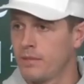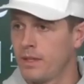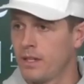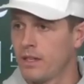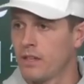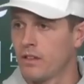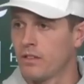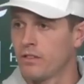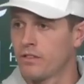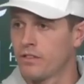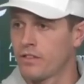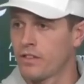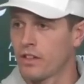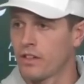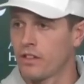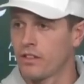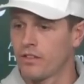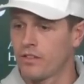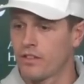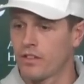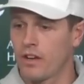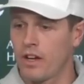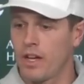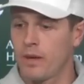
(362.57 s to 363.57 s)
you know,
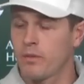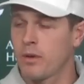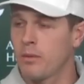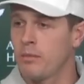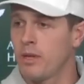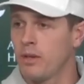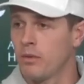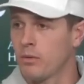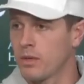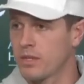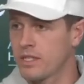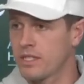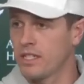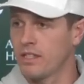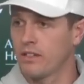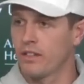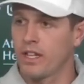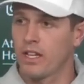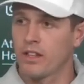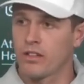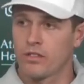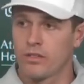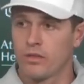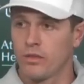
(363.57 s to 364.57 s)
for him to be
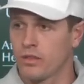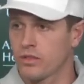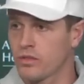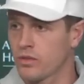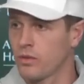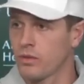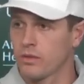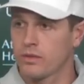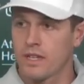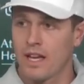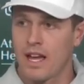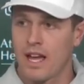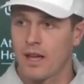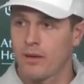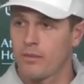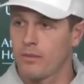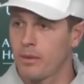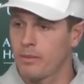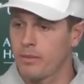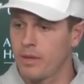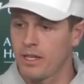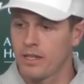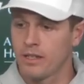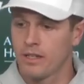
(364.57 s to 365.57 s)
resilient through this whole
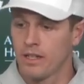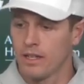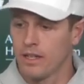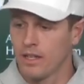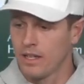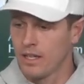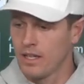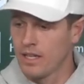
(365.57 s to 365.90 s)
time, I mean,